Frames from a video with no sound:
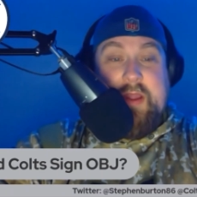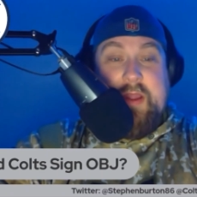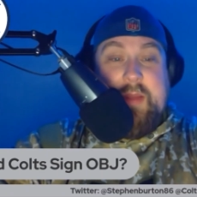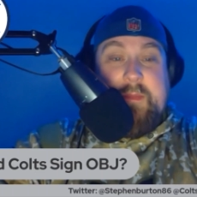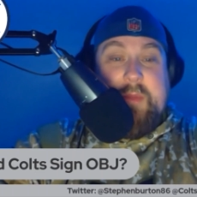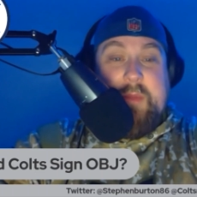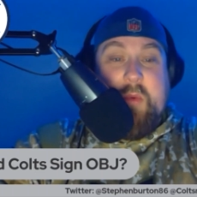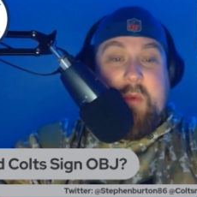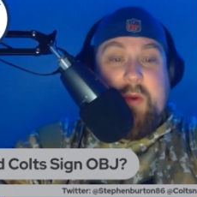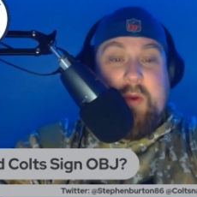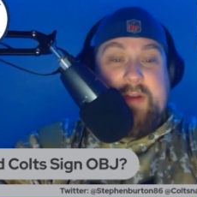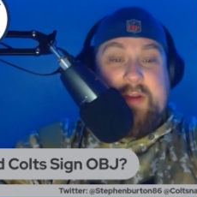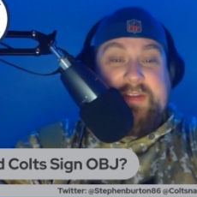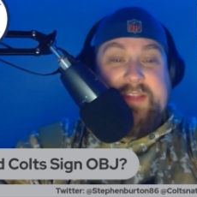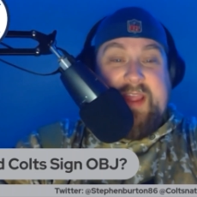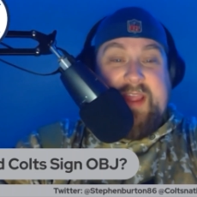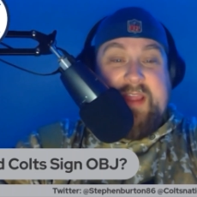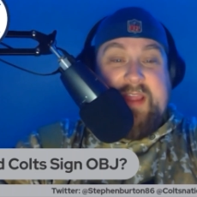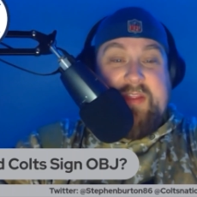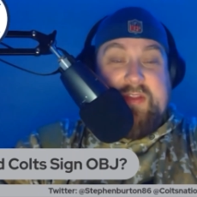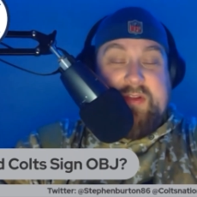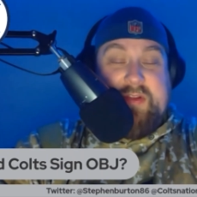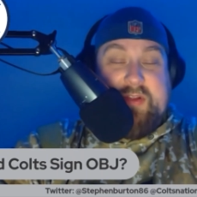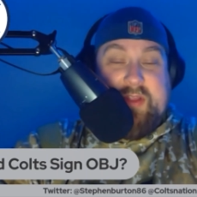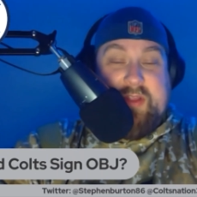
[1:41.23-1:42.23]
But what does that
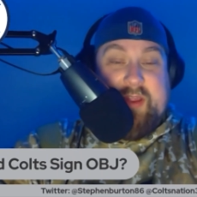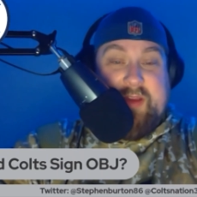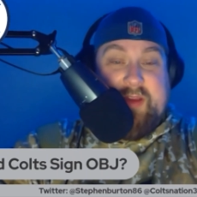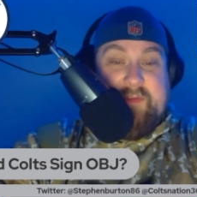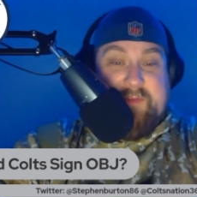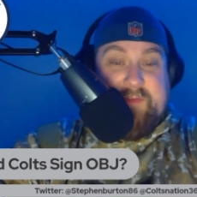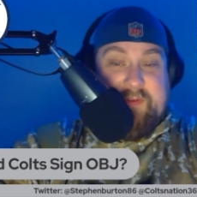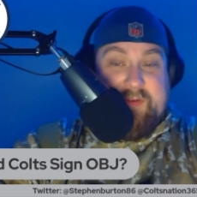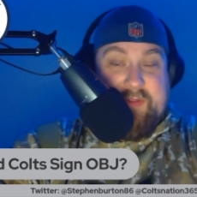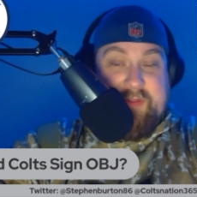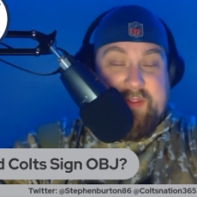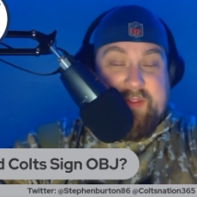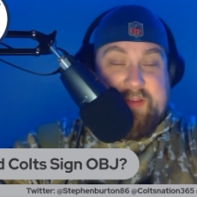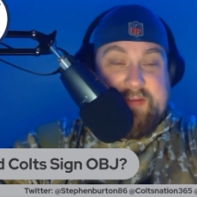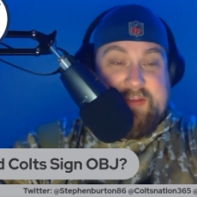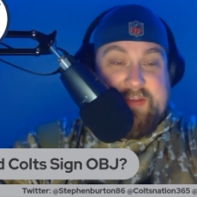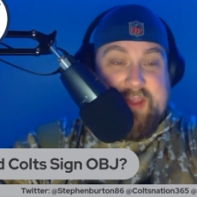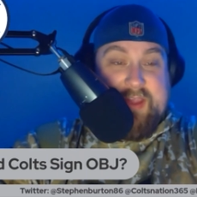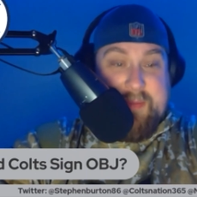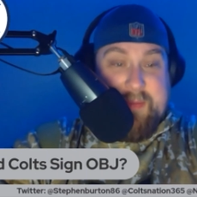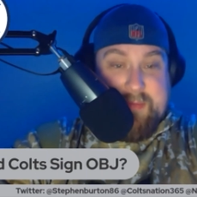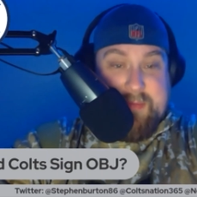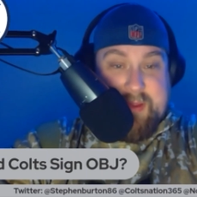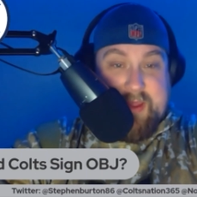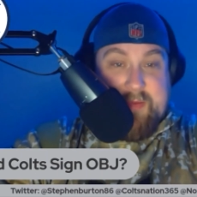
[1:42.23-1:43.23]
look like for this
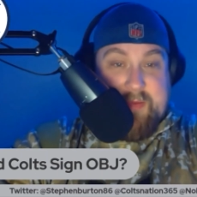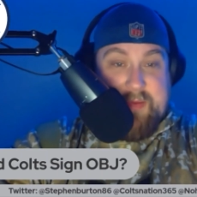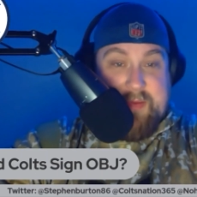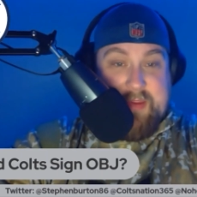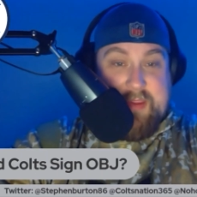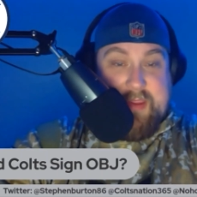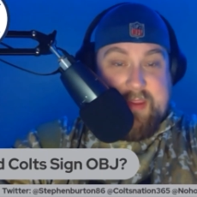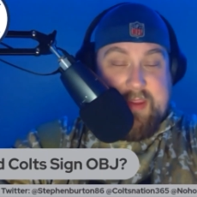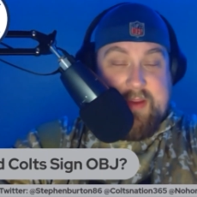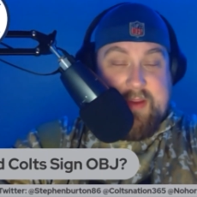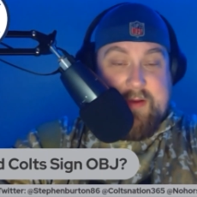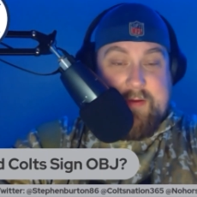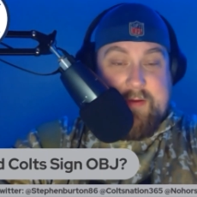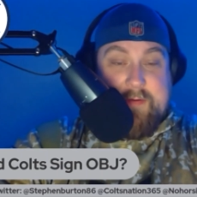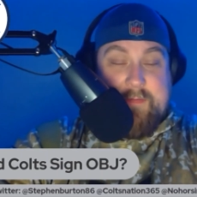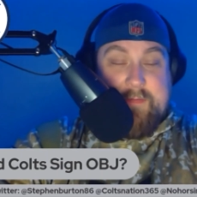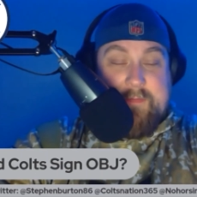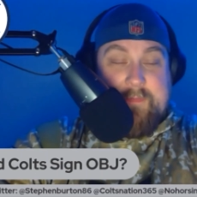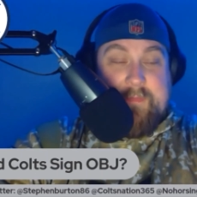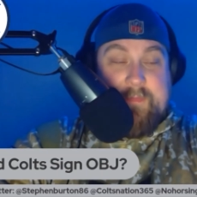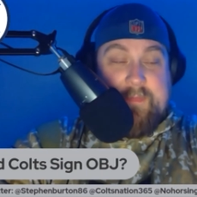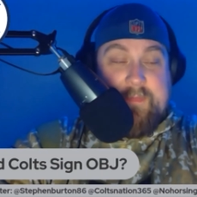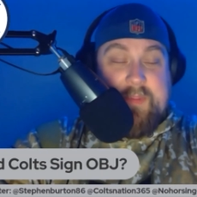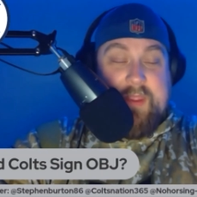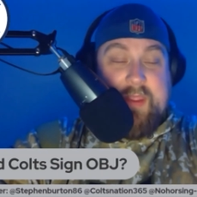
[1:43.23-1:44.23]
upcoming year
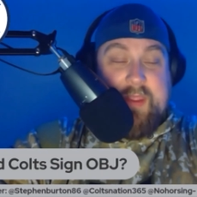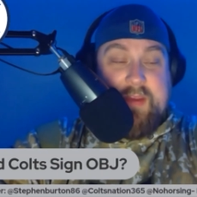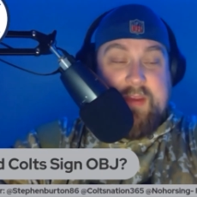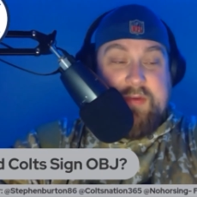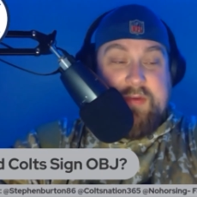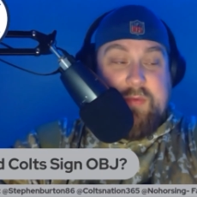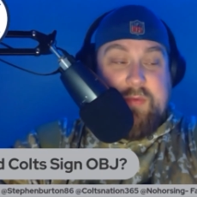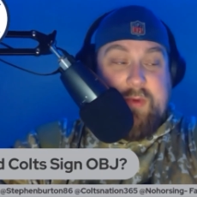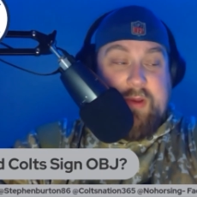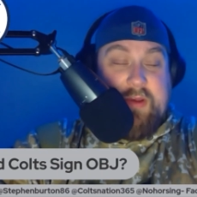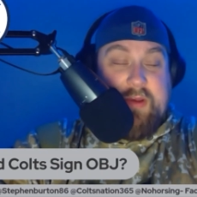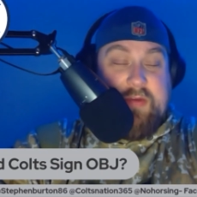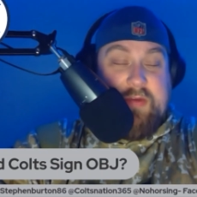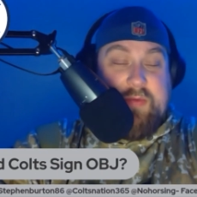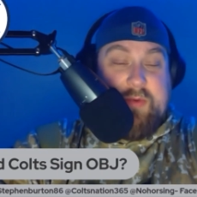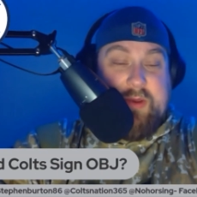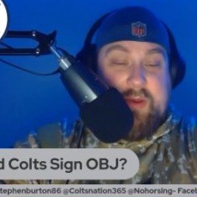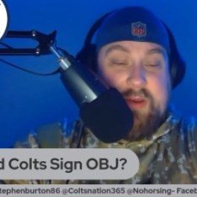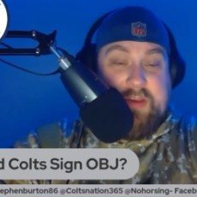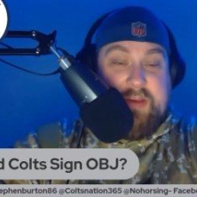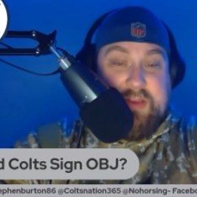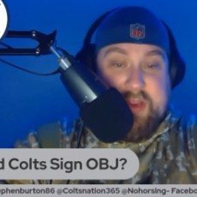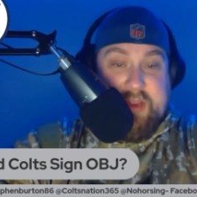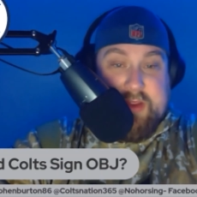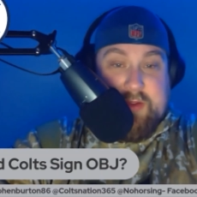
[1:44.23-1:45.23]
in
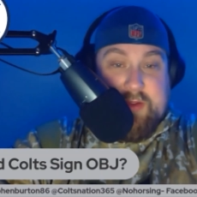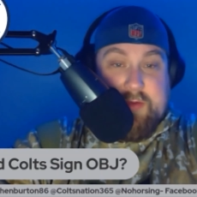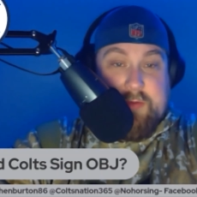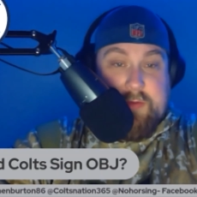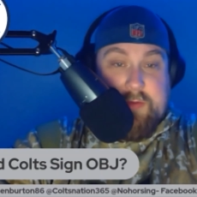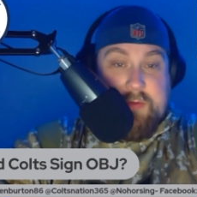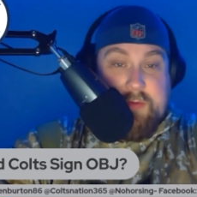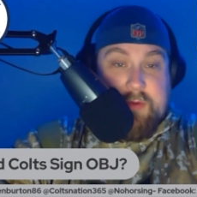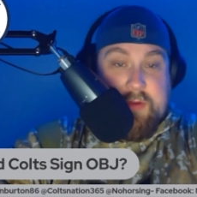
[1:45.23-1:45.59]
2022?